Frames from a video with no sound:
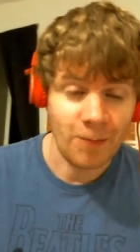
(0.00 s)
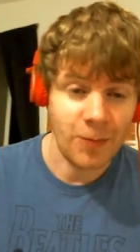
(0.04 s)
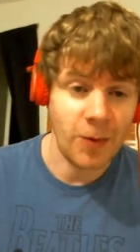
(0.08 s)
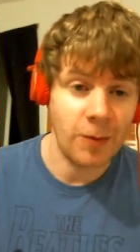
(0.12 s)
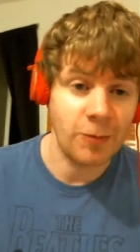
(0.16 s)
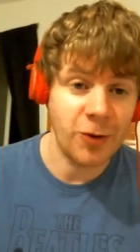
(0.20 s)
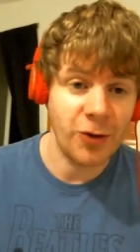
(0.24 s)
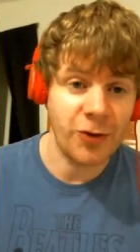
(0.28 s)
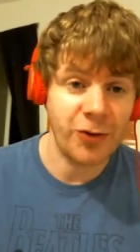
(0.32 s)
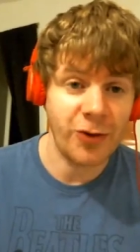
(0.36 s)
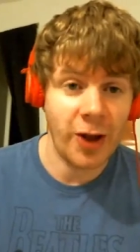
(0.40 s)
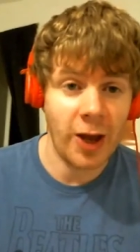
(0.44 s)

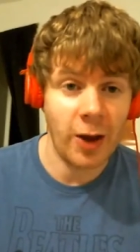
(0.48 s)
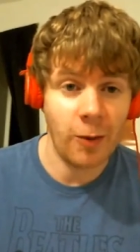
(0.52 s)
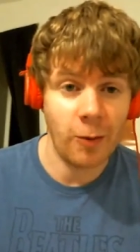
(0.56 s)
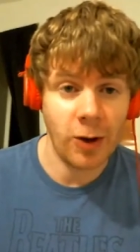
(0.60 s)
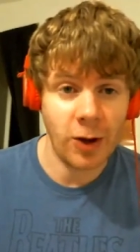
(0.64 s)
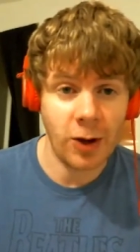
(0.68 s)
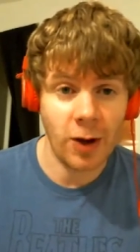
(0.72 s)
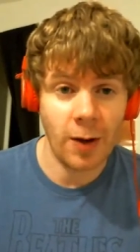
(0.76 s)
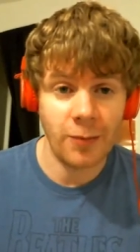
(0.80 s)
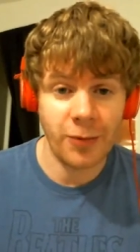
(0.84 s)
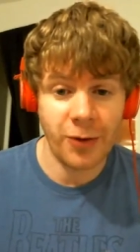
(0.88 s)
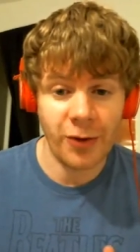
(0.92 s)
I'm just saying when
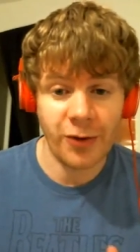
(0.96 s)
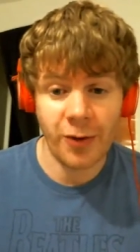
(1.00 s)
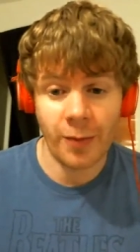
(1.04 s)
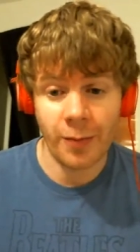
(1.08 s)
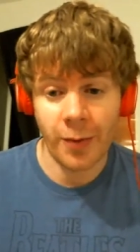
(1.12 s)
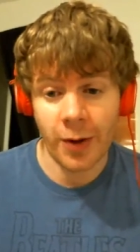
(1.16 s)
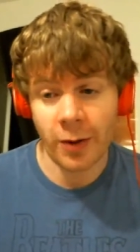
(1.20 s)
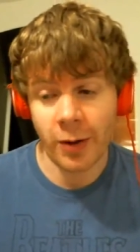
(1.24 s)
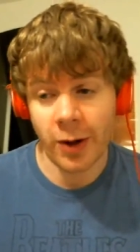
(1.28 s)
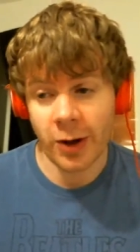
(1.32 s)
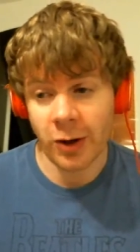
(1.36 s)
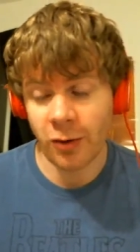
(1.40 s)
it comes to
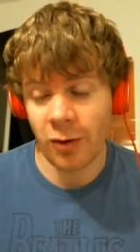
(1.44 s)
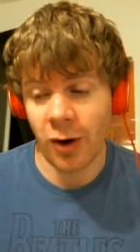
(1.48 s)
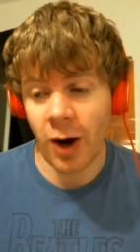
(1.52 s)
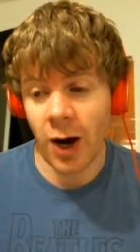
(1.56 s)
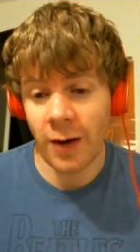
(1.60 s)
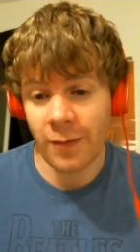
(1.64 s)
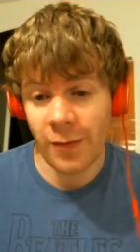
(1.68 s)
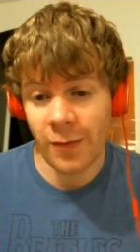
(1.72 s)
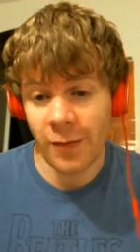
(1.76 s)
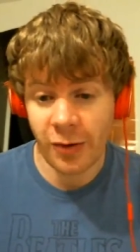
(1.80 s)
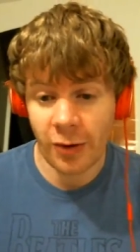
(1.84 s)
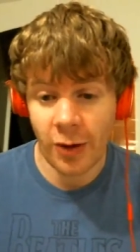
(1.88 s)
something like
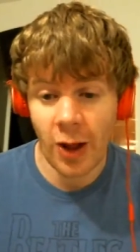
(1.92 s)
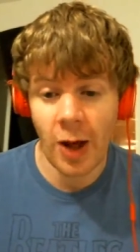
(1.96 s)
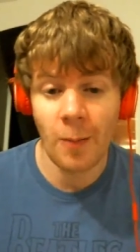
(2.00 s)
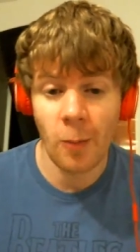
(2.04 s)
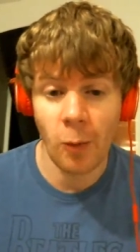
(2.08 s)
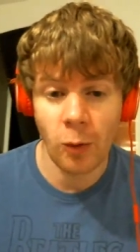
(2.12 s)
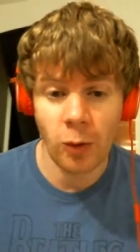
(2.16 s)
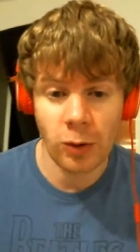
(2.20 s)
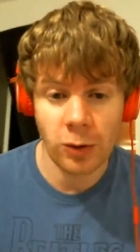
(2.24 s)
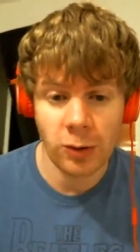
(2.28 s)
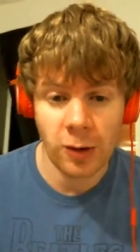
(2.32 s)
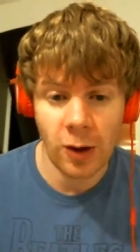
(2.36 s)
Drive that's a
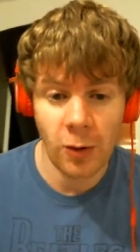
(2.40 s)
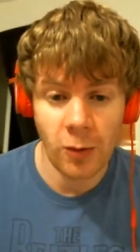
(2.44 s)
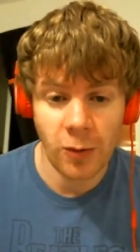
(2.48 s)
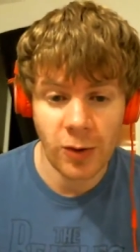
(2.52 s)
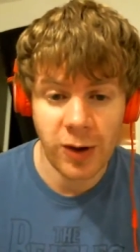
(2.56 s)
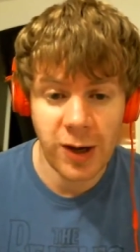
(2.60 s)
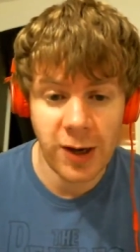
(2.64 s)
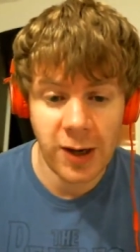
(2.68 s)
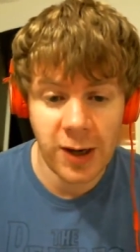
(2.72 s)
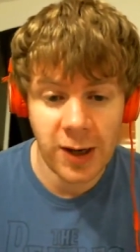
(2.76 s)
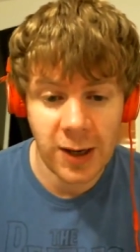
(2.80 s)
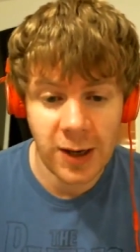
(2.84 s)
lot more
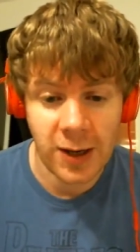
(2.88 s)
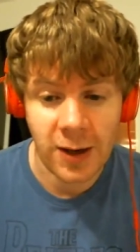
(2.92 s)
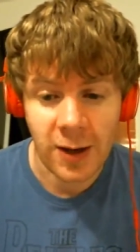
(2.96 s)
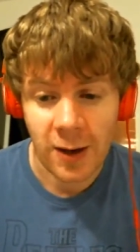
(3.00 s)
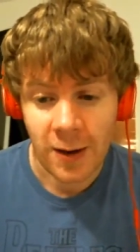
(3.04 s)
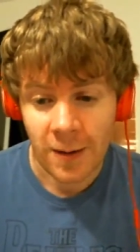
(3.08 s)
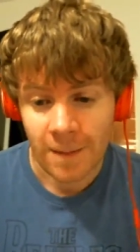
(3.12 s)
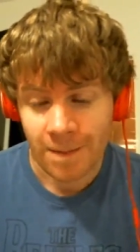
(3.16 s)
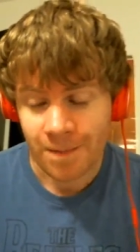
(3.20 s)
low-key,